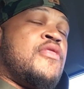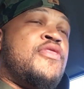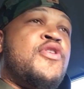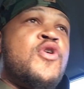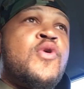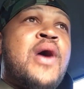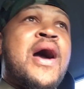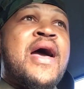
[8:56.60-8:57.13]

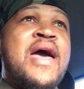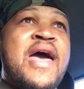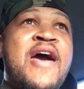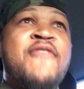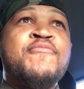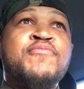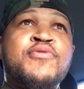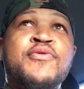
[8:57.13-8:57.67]
Though I
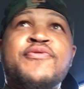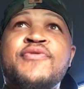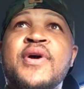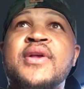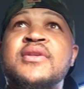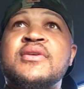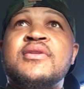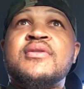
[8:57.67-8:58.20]
have
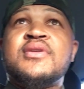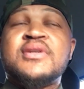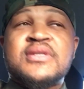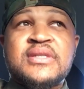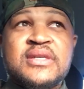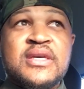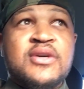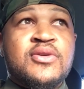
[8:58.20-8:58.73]
perfected a
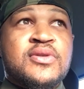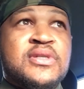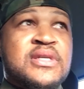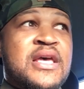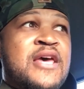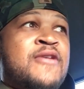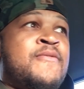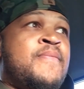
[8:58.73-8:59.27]
skill
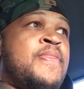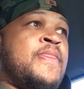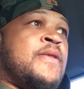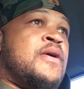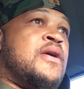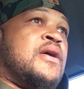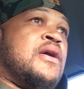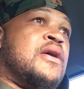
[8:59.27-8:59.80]
set
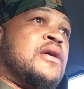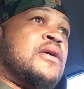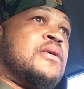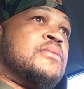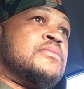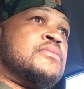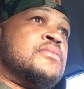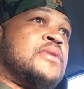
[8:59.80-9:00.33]

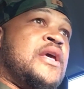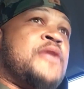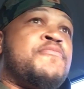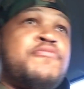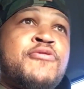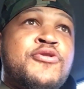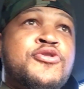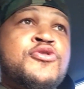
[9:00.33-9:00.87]
in
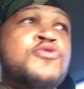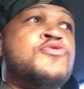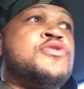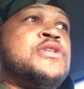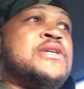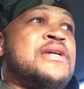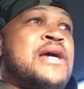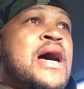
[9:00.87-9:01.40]

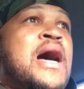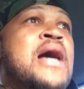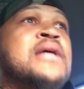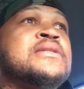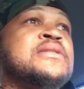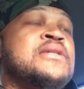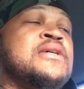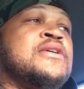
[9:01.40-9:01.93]
producing
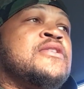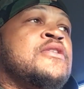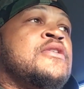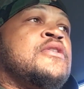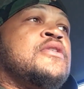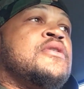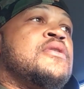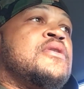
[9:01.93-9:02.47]
content,
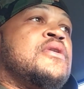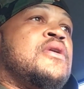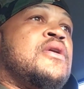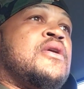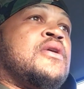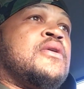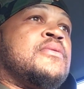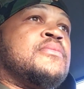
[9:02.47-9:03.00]

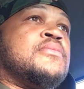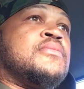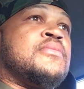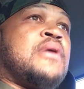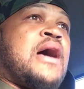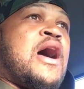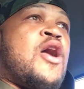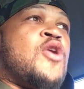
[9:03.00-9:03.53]
I
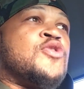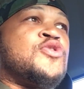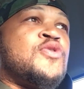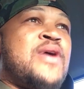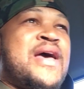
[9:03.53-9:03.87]
also